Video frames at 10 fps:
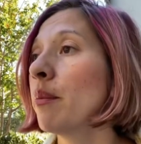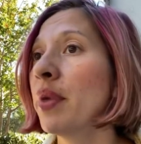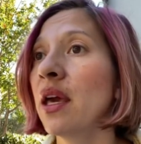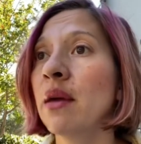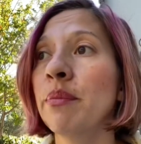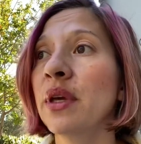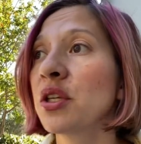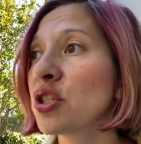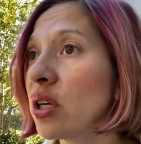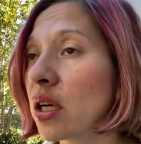Pay a big
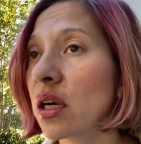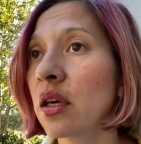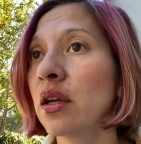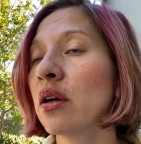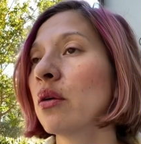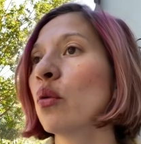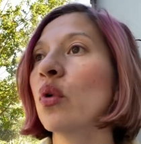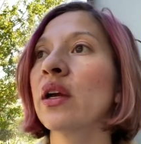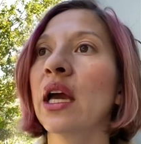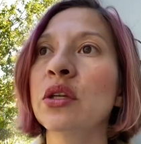chunk,
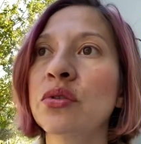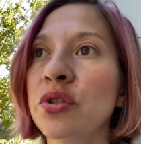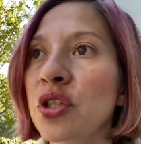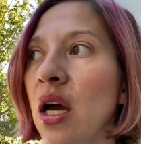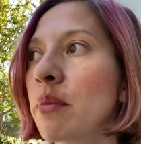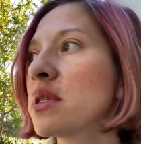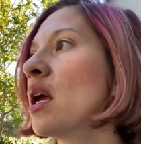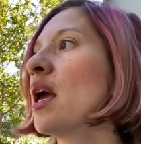work extra jobs,